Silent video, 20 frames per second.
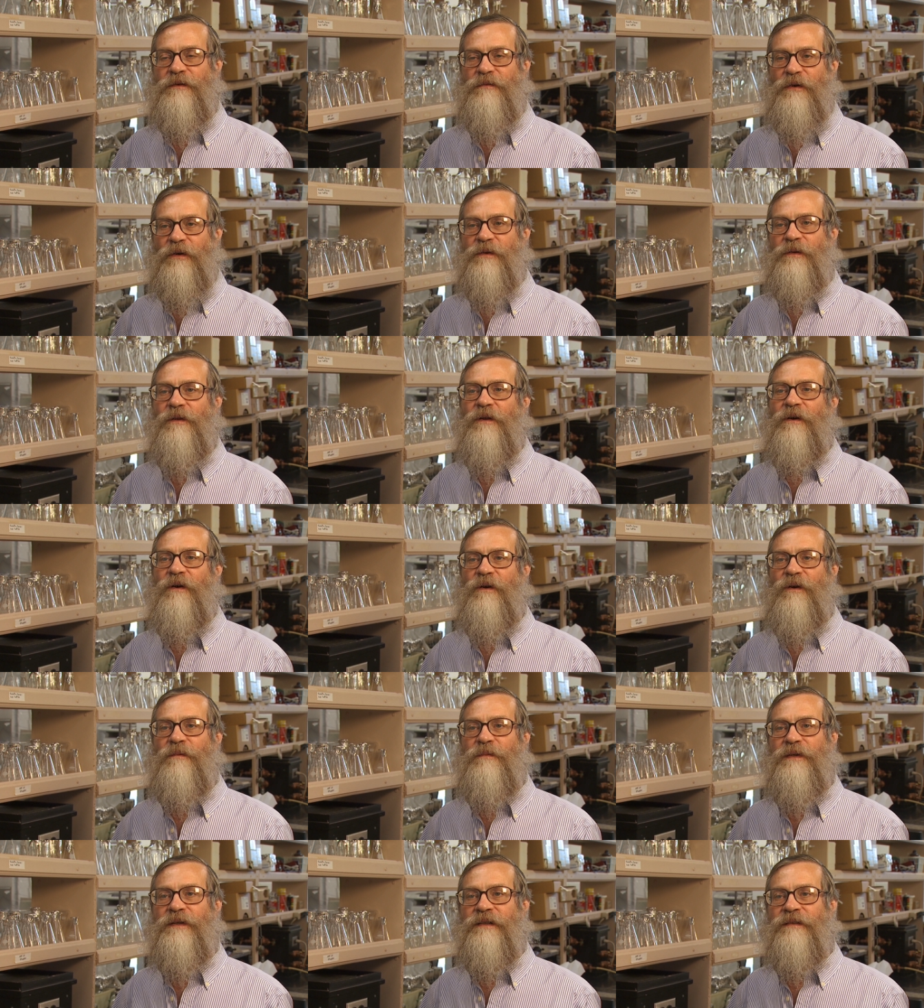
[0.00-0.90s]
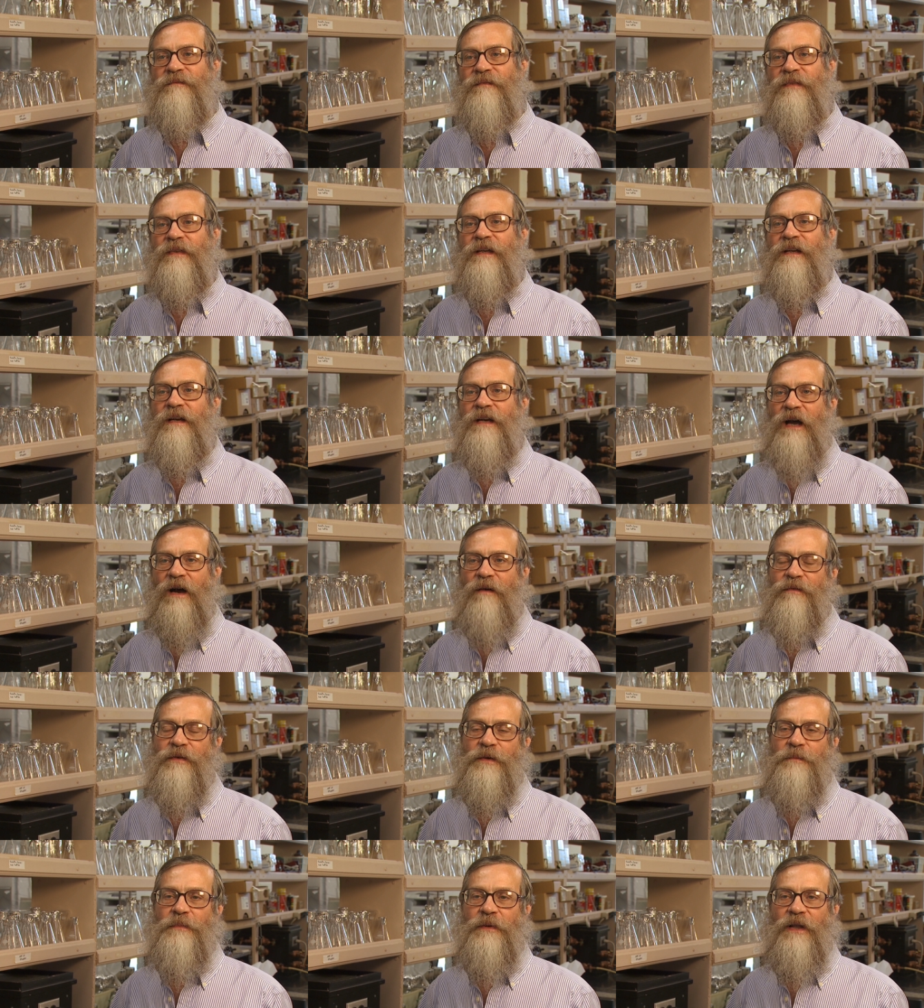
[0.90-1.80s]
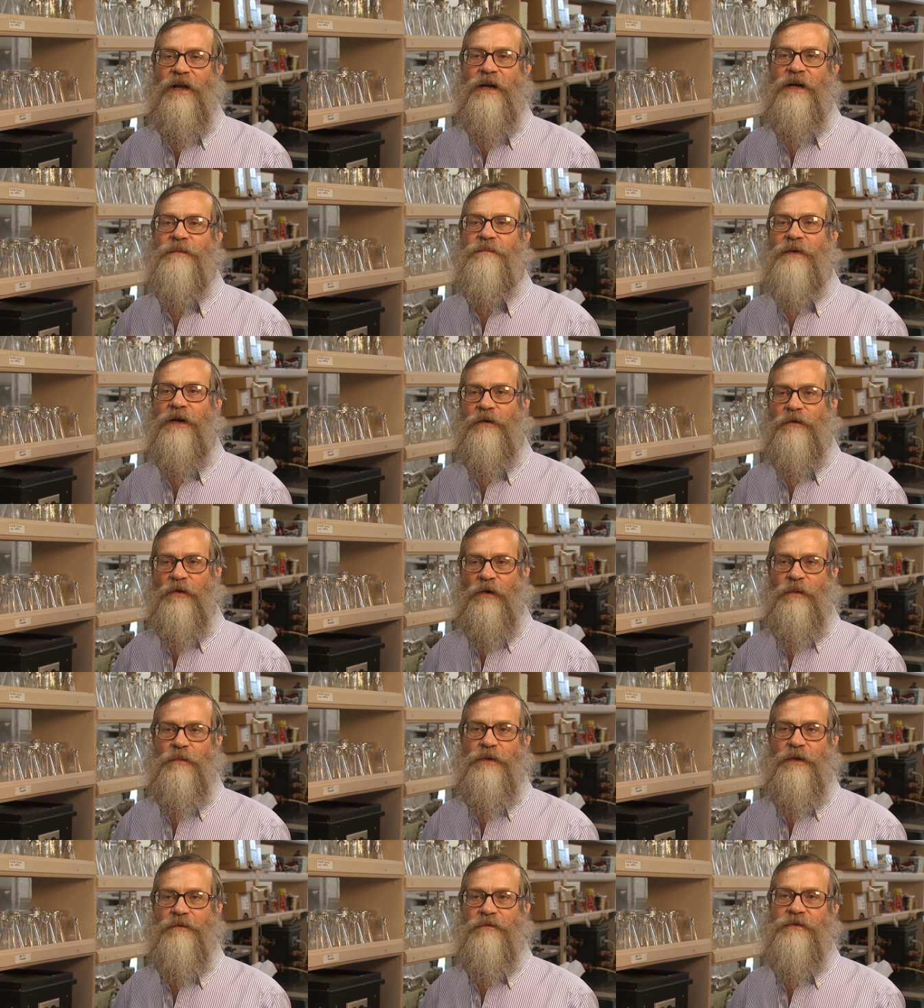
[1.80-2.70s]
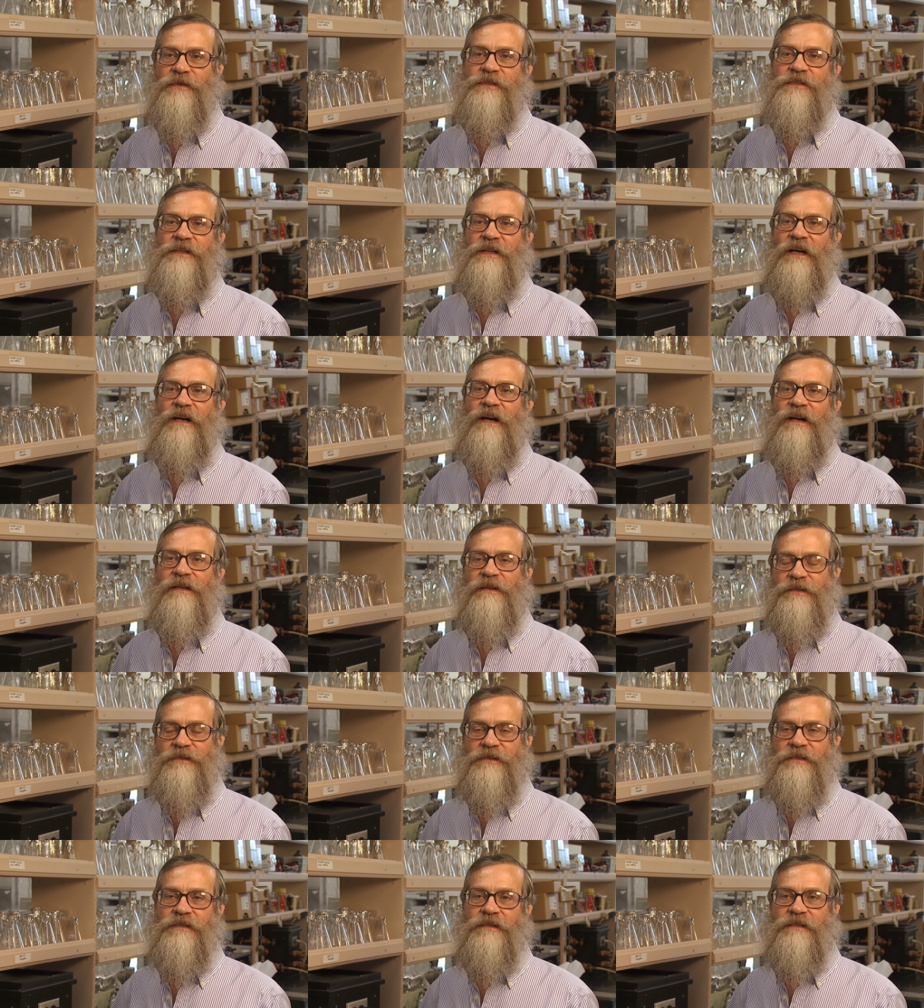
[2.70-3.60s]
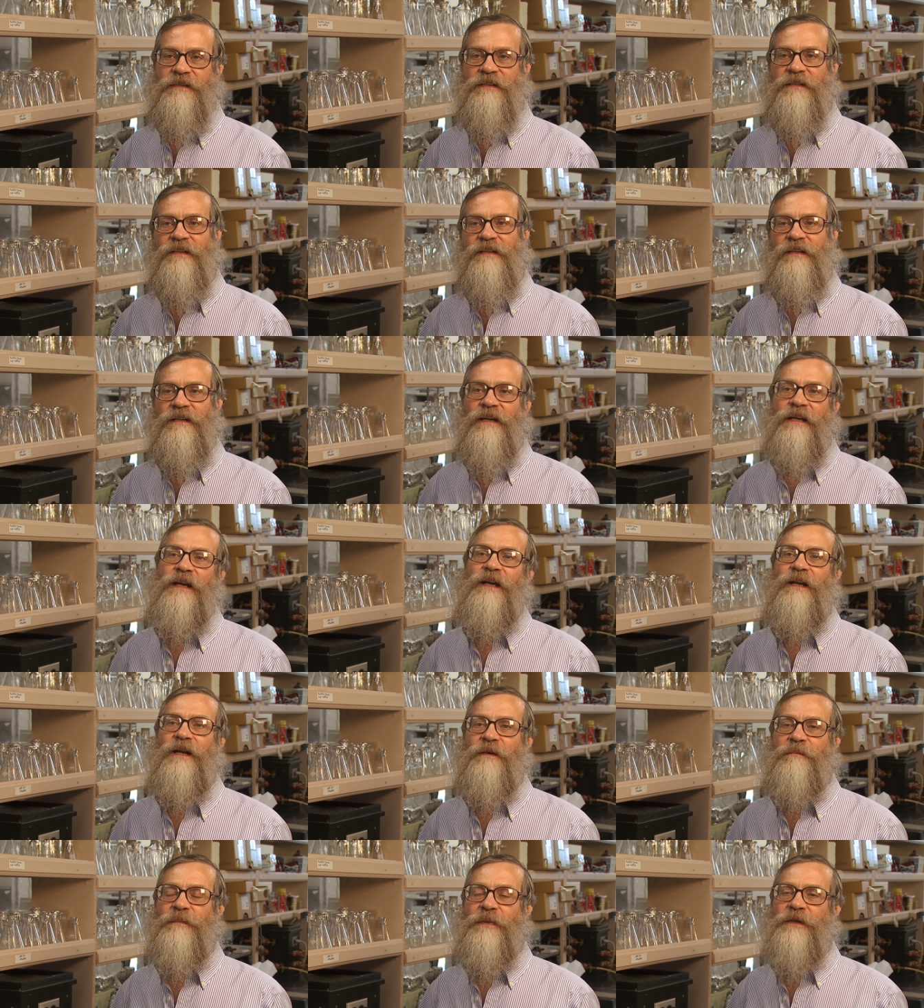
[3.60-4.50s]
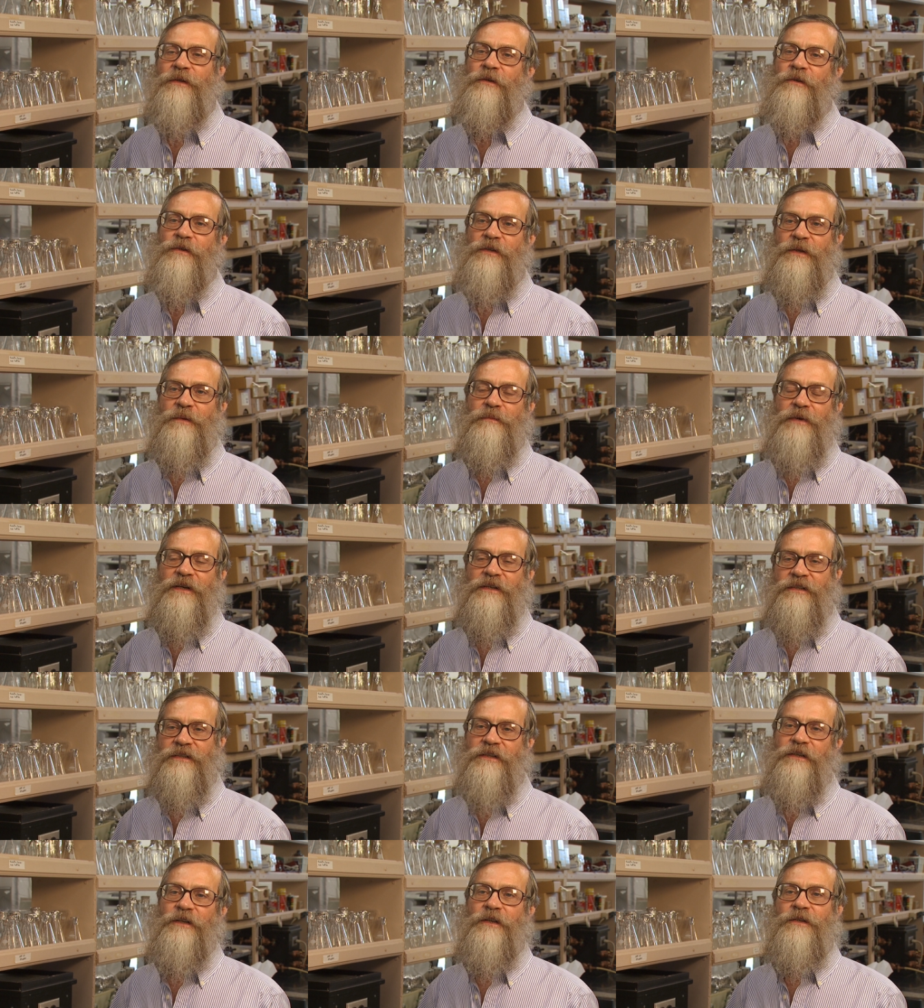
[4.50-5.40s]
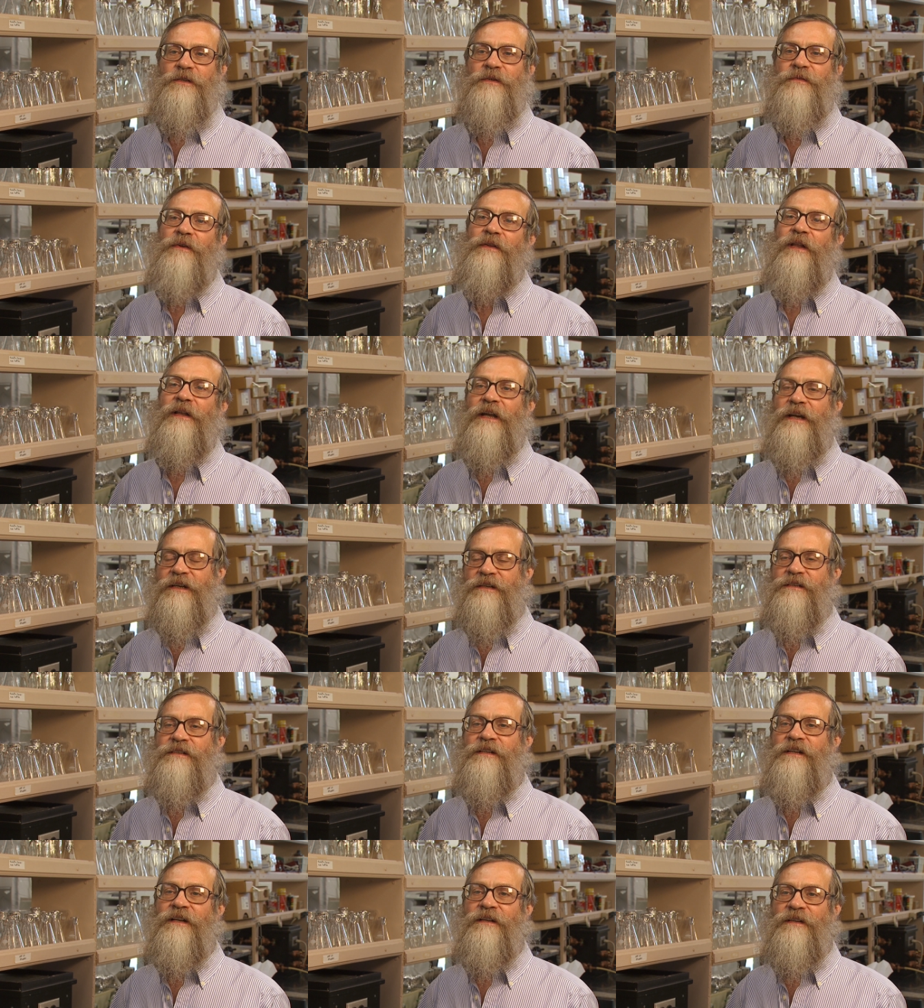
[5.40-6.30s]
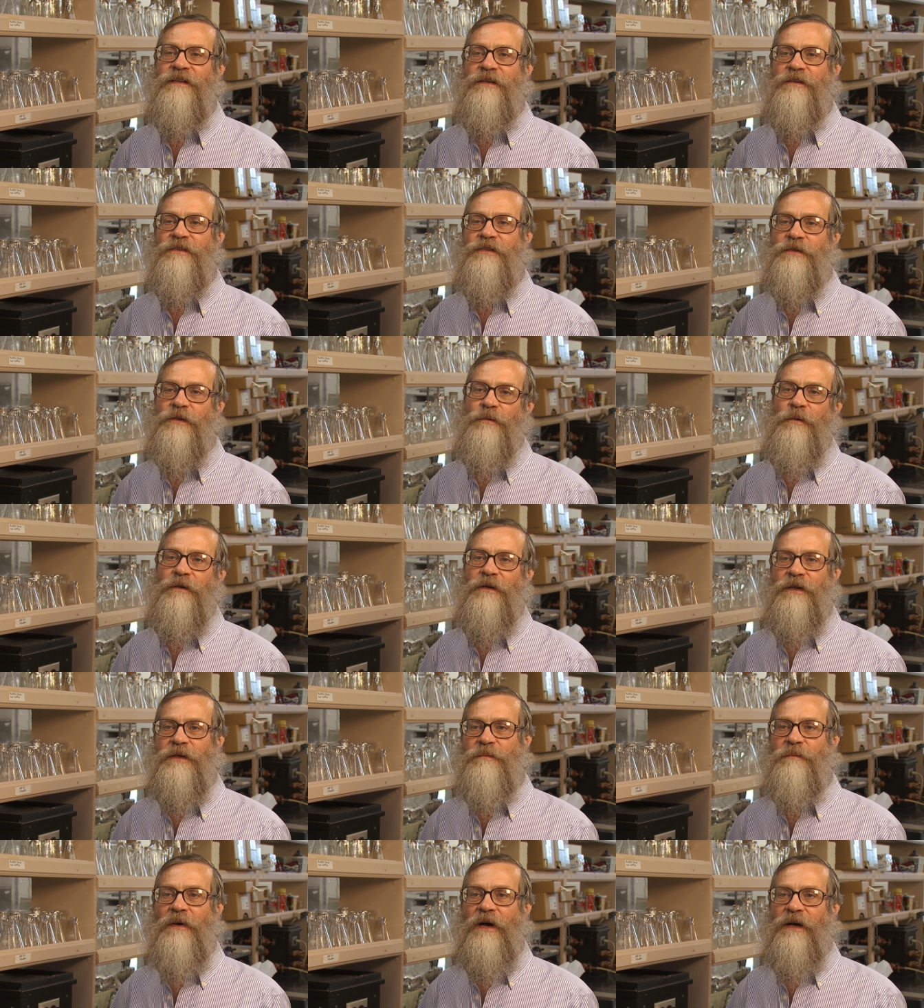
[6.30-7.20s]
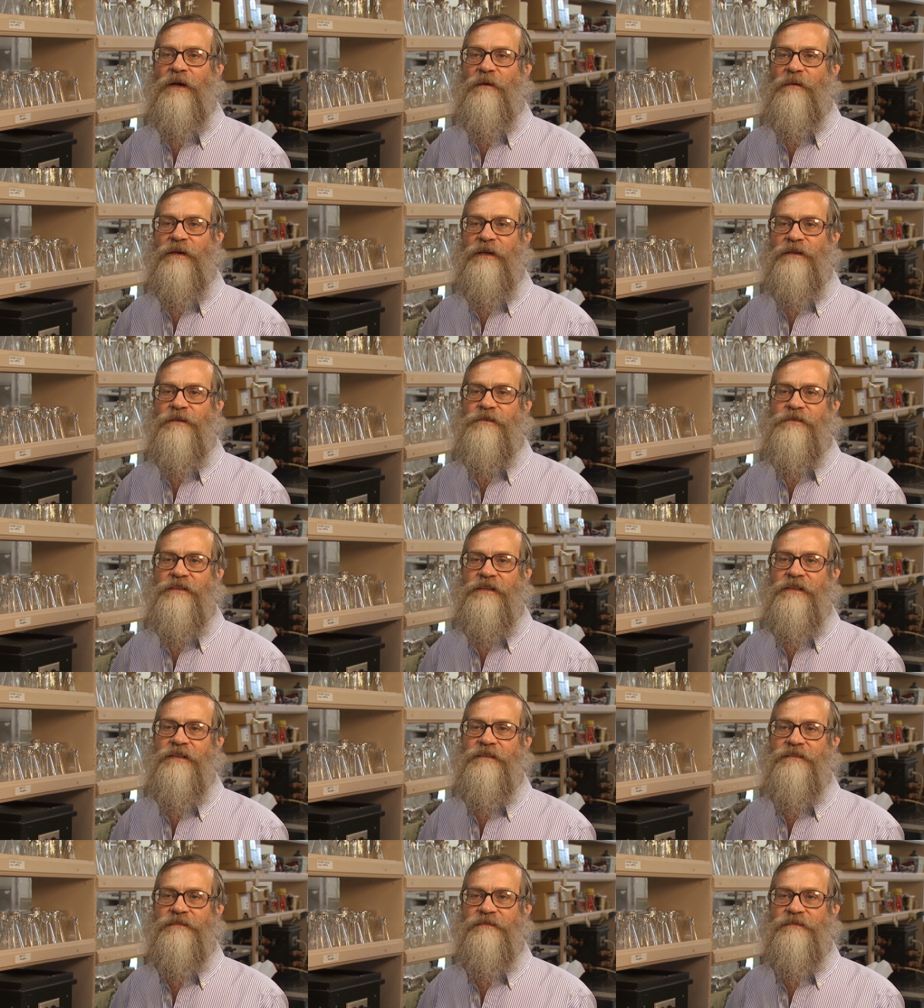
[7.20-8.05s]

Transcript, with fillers: of Oklahoma. I'm an applied microbial physiologist, and I've been using my skills for the last 10 years to work in bioenergy.